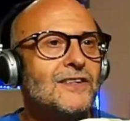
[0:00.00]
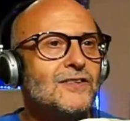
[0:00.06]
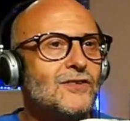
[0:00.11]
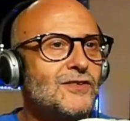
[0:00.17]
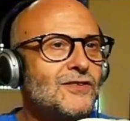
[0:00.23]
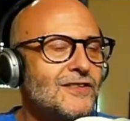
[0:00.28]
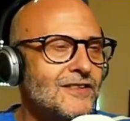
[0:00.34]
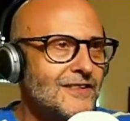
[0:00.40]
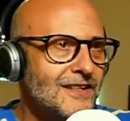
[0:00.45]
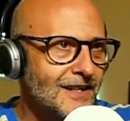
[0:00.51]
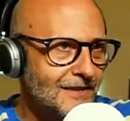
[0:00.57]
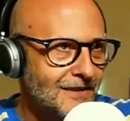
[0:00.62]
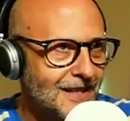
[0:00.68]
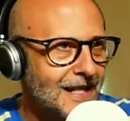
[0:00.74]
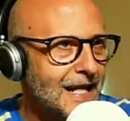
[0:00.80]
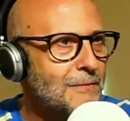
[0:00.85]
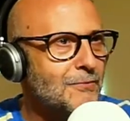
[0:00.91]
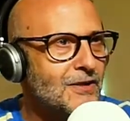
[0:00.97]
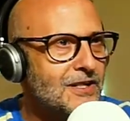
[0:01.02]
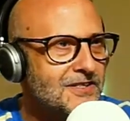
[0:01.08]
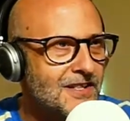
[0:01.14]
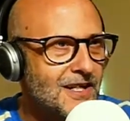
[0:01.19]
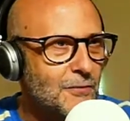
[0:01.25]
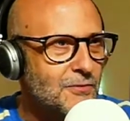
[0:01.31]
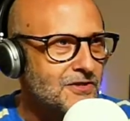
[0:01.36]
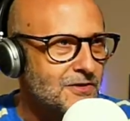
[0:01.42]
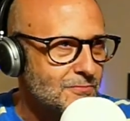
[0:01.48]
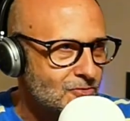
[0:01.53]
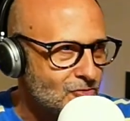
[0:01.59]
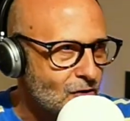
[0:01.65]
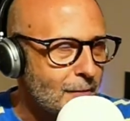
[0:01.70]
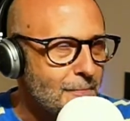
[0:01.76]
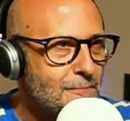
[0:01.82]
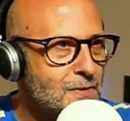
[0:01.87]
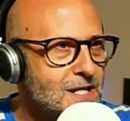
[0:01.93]
just elaborated it with some
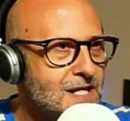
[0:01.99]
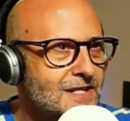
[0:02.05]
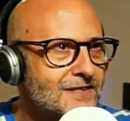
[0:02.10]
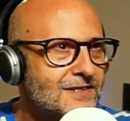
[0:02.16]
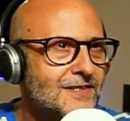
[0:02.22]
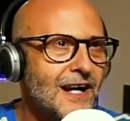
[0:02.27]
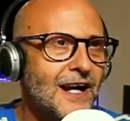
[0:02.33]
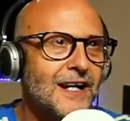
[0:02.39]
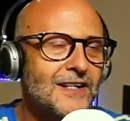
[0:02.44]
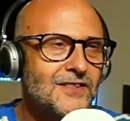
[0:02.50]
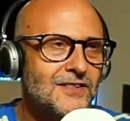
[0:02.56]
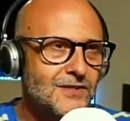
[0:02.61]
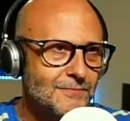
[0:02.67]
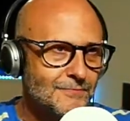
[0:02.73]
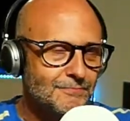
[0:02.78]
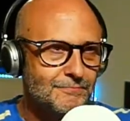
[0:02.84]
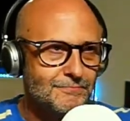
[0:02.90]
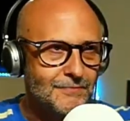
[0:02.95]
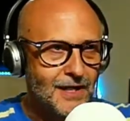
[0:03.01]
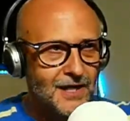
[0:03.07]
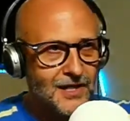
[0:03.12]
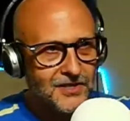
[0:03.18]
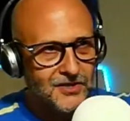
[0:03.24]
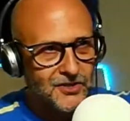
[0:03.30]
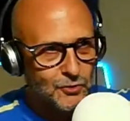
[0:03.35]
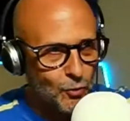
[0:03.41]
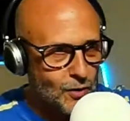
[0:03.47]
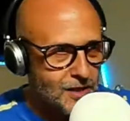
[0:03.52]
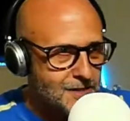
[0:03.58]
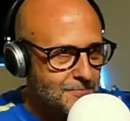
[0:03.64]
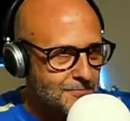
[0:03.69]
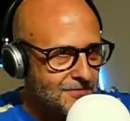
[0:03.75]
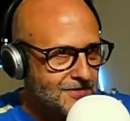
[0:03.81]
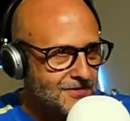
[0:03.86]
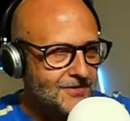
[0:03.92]
drum beats and some
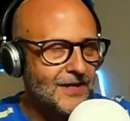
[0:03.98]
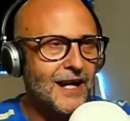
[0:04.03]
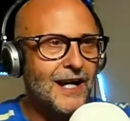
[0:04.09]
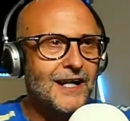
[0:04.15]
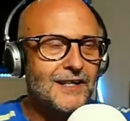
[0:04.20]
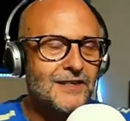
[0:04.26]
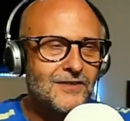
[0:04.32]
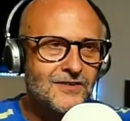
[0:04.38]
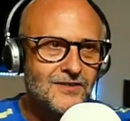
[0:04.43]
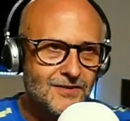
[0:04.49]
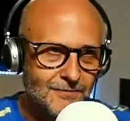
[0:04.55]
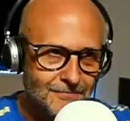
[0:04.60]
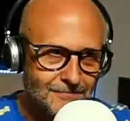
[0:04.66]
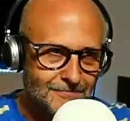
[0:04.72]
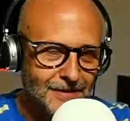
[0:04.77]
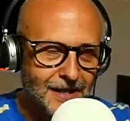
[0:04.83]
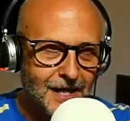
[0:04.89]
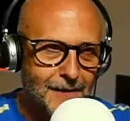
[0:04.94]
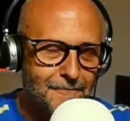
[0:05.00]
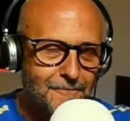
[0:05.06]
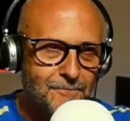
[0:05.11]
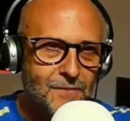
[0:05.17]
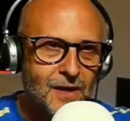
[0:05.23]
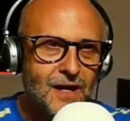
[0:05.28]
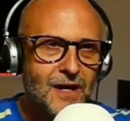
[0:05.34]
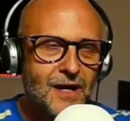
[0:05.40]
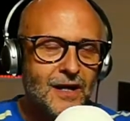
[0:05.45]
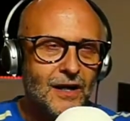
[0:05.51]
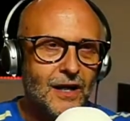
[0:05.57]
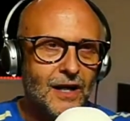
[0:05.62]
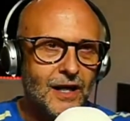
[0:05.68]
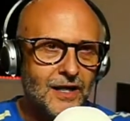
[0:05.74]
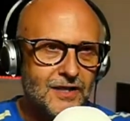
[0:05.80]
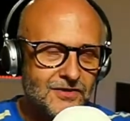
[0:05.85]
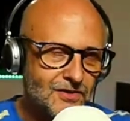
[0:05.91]
sweeps and some
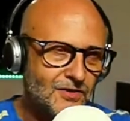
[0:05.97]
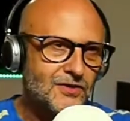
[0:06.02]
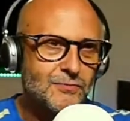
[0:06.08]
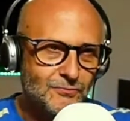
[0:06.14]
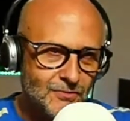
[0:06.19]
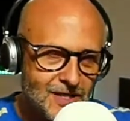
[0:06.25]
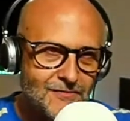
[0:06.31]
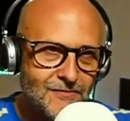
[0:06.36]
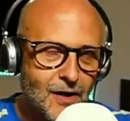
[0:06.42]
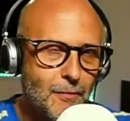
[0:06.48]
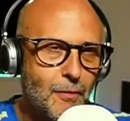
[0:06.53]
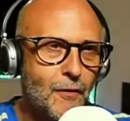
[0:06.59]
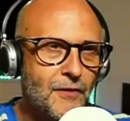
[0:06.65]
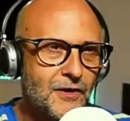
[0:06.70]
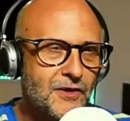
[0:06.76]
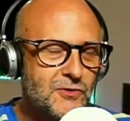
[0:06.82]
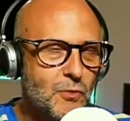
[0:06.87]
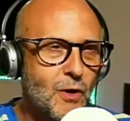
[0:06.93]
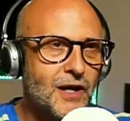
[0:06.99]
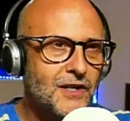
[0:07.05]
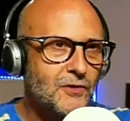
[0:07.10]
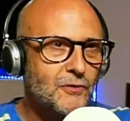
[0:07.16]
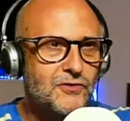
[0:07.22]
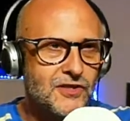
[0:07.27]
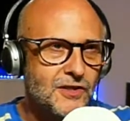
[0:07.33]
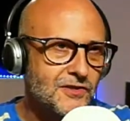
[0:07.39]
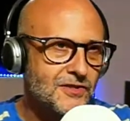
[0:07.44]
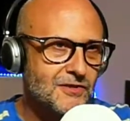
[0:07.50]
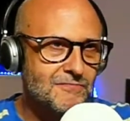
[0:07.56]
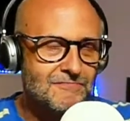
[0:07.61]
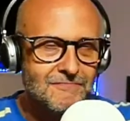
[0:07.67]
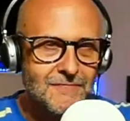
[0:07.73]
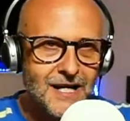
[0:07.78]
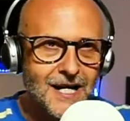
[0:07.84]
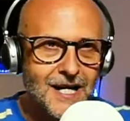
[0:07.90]
It's got some reverb on there as well, and also
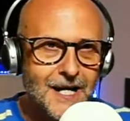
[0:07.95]
some